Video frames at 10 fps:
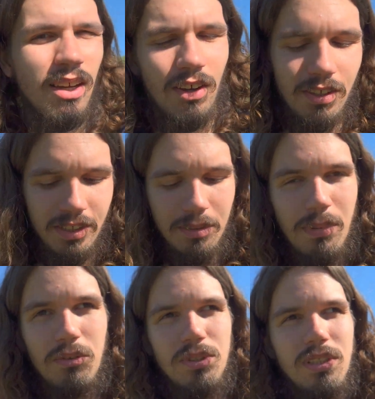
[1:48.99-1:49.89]
On that
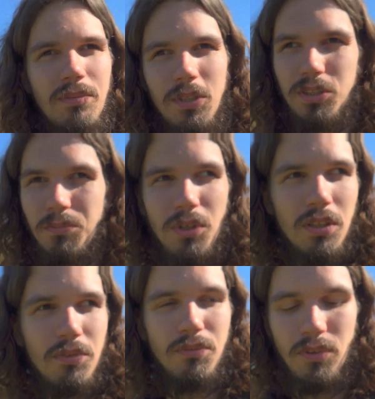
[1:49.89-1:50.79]
mountain there was some
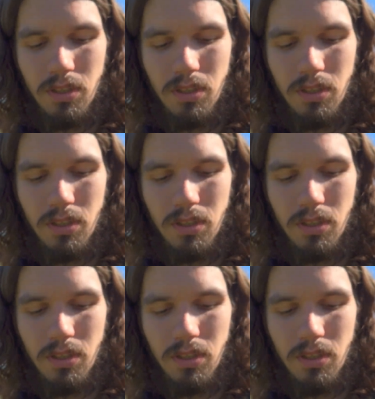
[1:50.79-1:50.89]
colorful